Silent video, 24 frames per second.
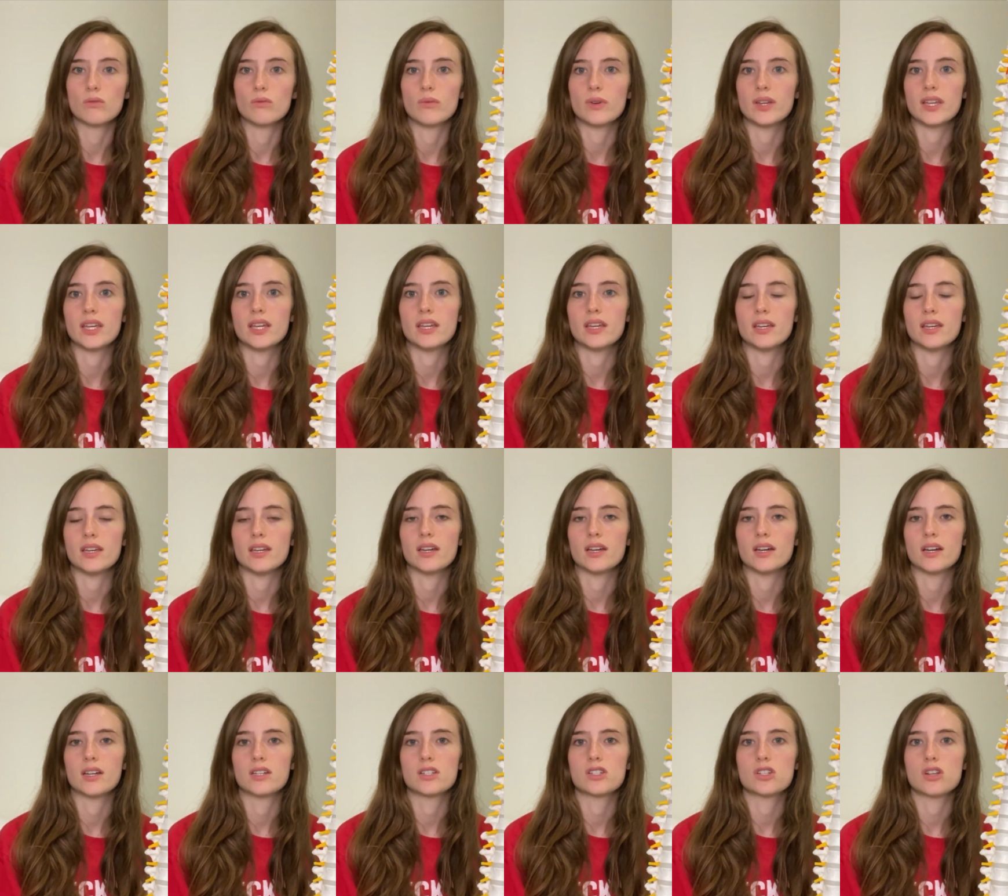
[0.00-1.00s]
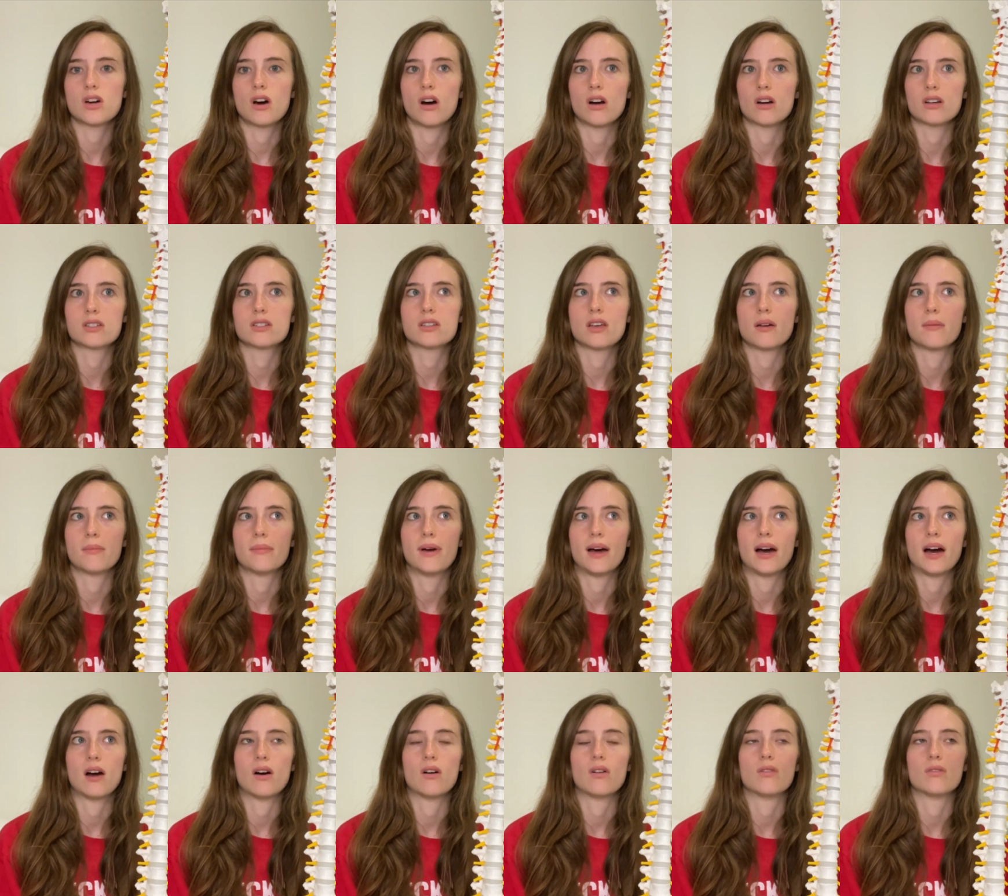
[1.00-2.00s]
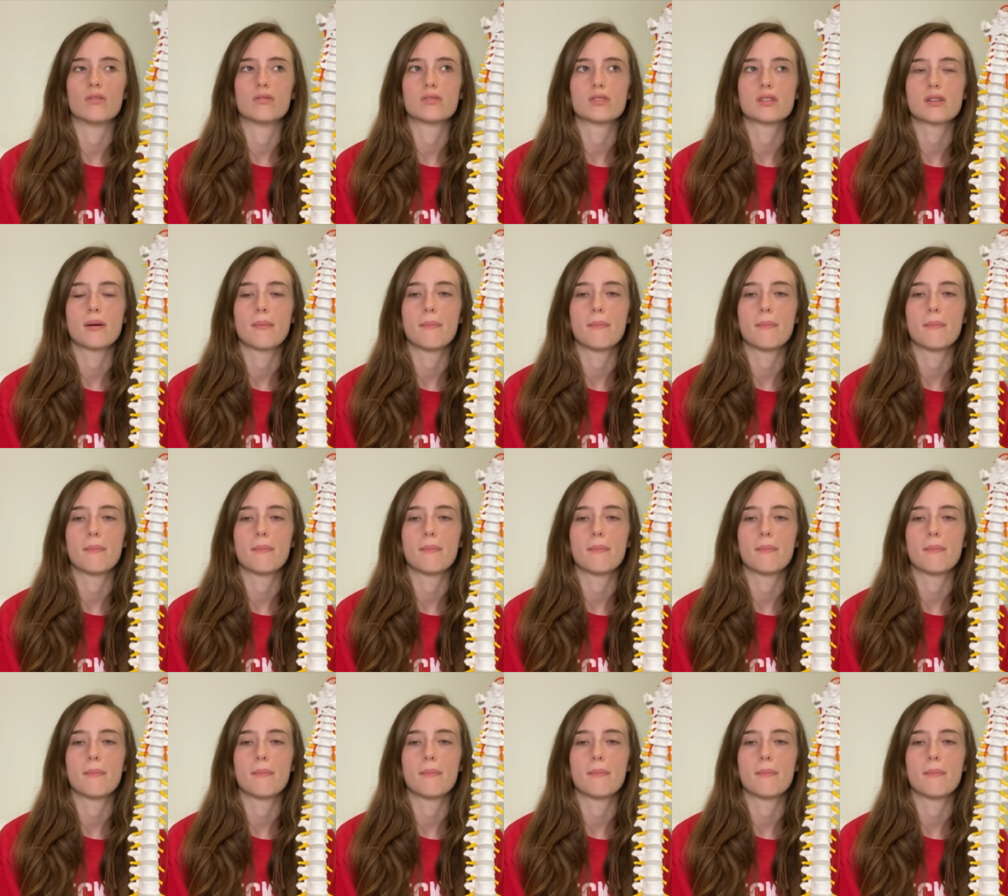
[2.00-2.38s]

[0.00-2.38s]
we talked about